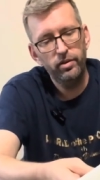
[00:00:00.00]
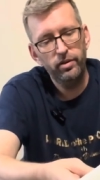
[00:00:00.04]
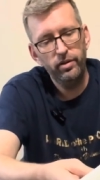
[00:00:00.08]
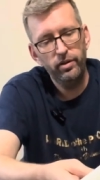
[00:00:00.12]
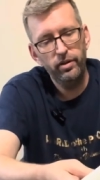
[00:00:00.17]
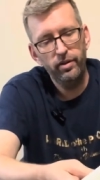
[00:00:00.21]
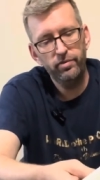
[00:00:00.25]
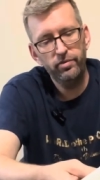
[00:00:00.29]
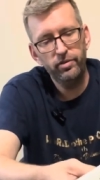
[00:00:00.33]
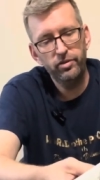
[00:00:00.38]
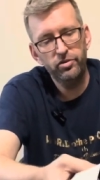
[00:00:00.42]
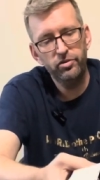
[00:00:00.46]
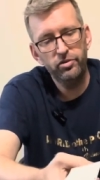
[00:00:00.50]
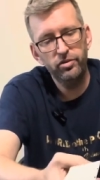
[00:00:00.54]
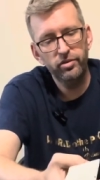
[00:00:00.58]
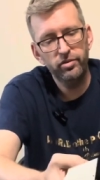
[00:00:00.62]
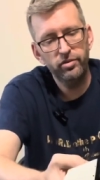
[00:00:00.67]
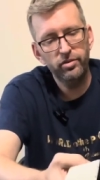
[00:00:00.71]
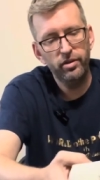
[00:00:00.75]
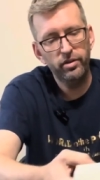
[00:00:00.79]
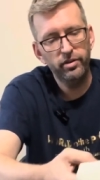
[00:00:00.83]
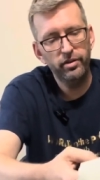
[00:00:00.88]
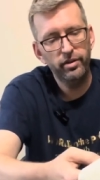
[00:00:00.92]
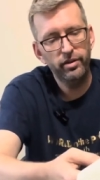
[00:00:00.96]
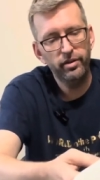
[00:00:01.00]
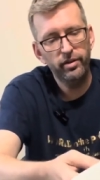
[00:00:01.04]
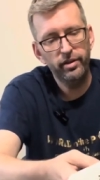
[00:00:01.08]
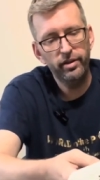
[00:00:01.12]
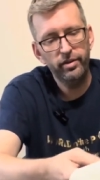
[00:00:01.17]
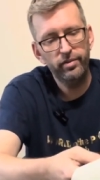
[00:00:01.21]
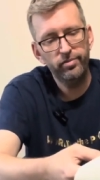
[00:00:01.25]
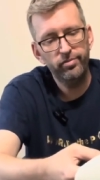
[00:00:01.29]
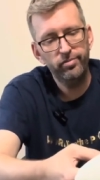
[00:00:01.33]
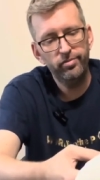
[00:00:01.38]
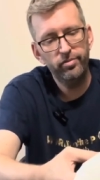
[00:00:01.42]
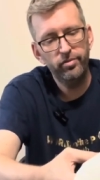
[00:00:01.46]
If it's just on the
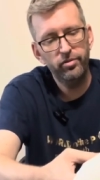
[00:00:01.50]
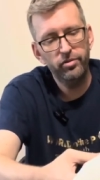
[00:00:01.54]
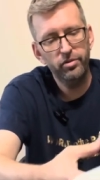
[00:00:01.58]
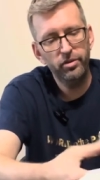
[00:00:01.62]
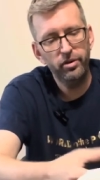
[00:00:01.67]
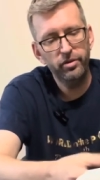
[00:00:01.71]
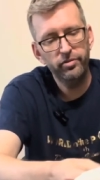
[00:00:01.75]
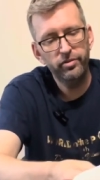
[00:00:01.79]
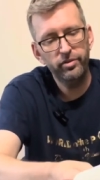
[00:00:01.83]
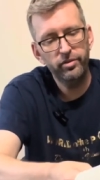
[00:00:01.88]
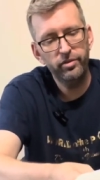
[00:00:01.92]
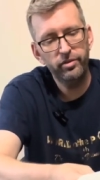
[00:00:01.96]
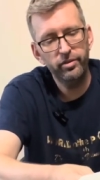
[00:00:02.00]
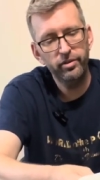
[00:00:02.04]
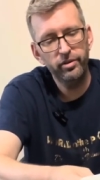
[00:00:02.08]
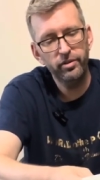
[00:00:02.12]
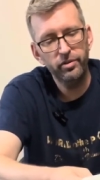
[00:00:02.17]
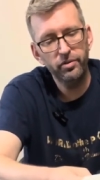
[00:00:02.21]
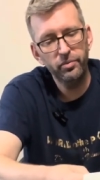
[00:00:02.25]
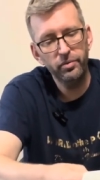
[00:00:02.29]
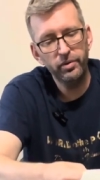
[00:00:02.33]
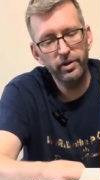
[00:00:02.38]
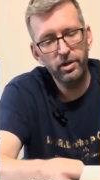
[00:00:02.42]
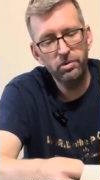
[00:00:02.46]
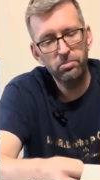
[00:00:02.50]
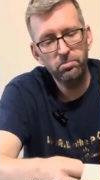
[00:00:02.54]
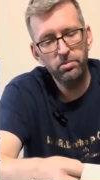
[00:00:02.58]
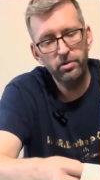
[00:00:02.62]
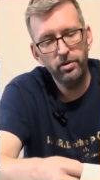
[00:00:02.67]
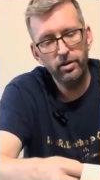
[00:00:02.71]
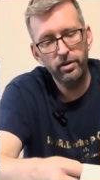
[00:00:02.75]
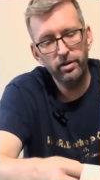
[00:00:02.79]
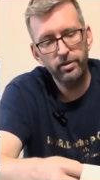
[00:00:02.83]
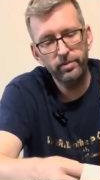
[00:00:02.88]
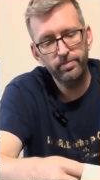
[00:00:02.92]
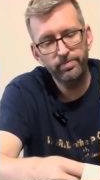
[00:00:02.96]
surface here on the round
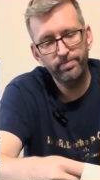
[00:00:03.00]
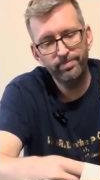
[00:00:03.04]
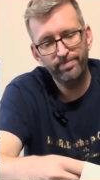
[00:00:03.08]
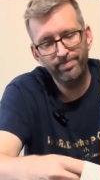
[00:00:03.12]
part.